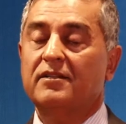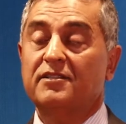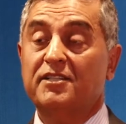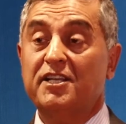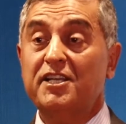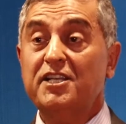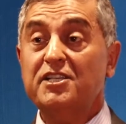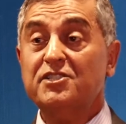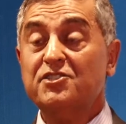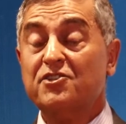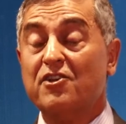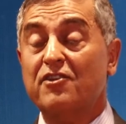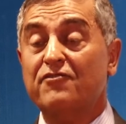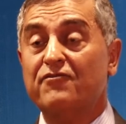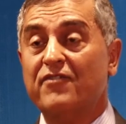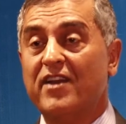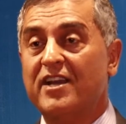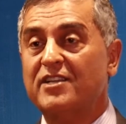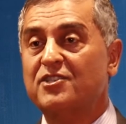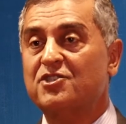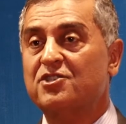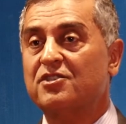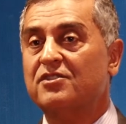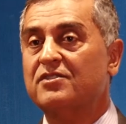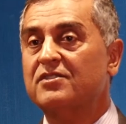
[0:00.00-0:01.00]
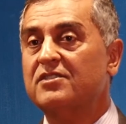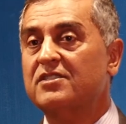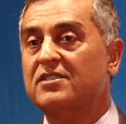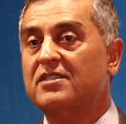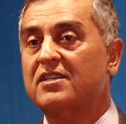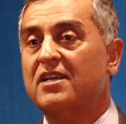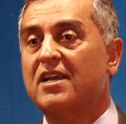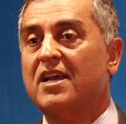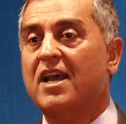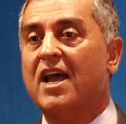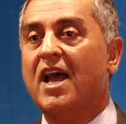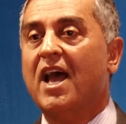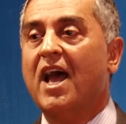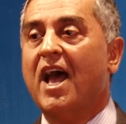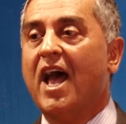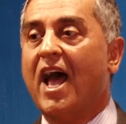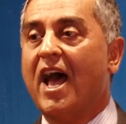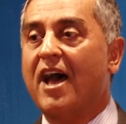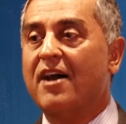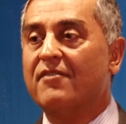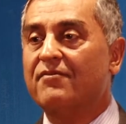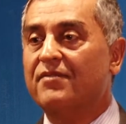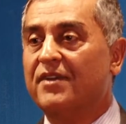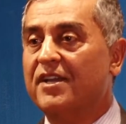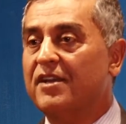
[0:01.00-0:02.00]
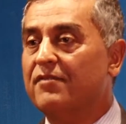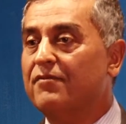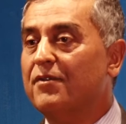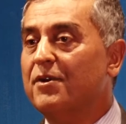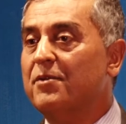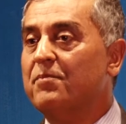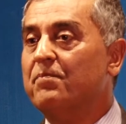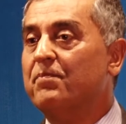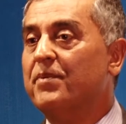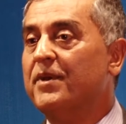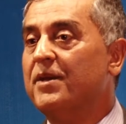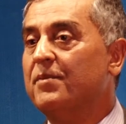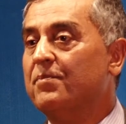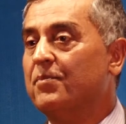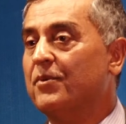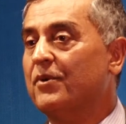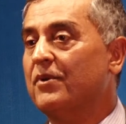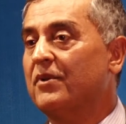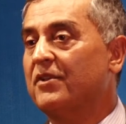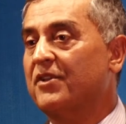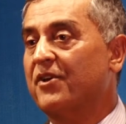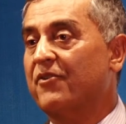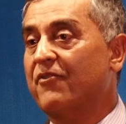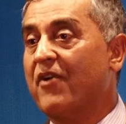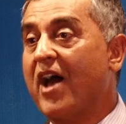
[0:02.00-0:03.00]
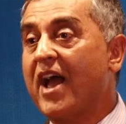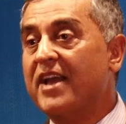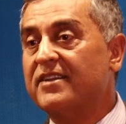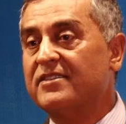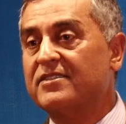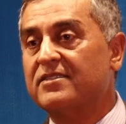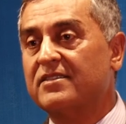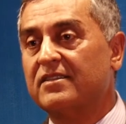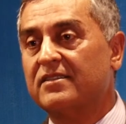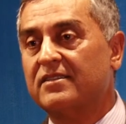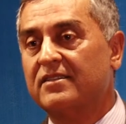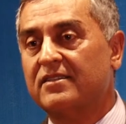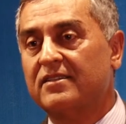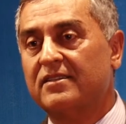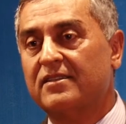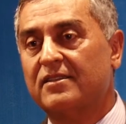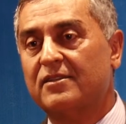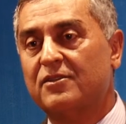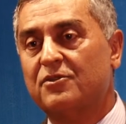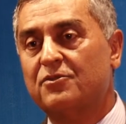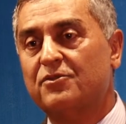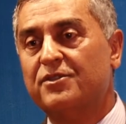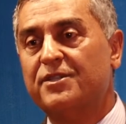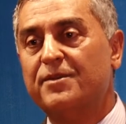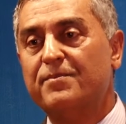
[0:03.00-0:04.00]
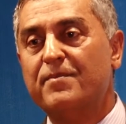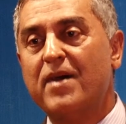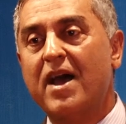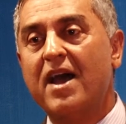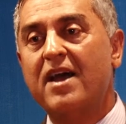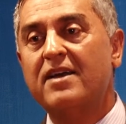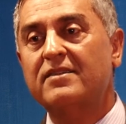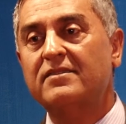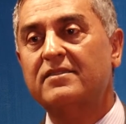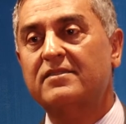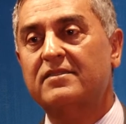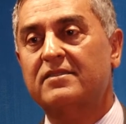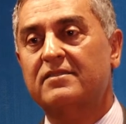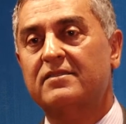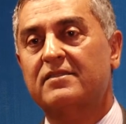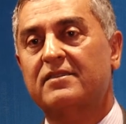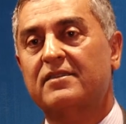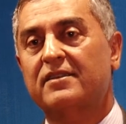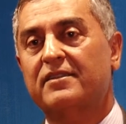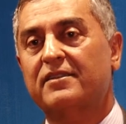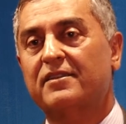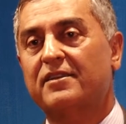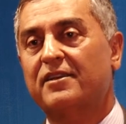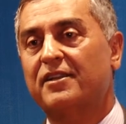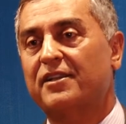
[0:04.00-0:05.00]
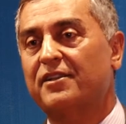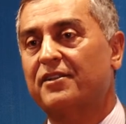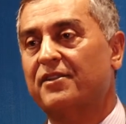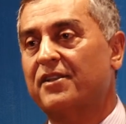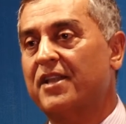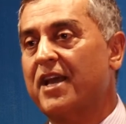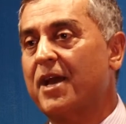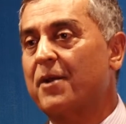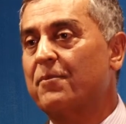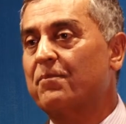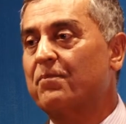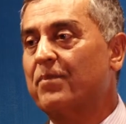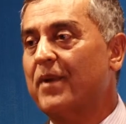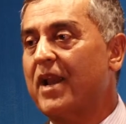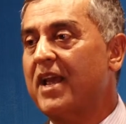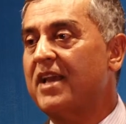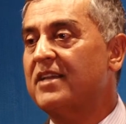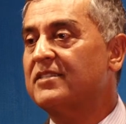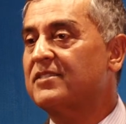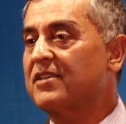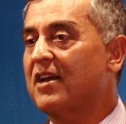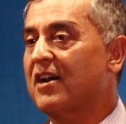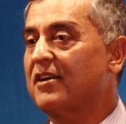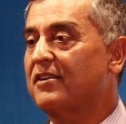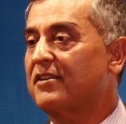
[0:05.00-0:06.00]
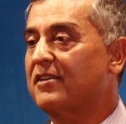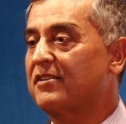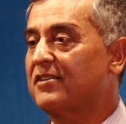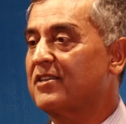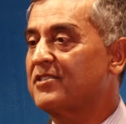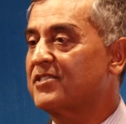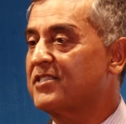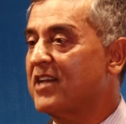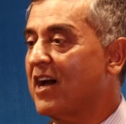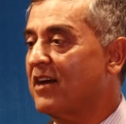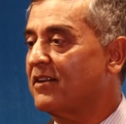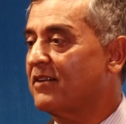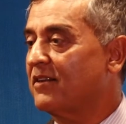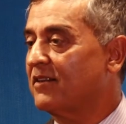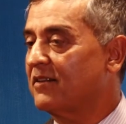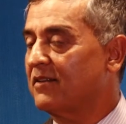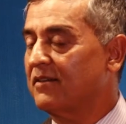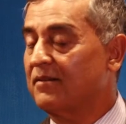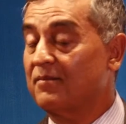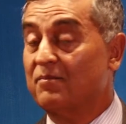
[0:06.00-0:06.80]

These conventions have given people the right to demand their place under the sun.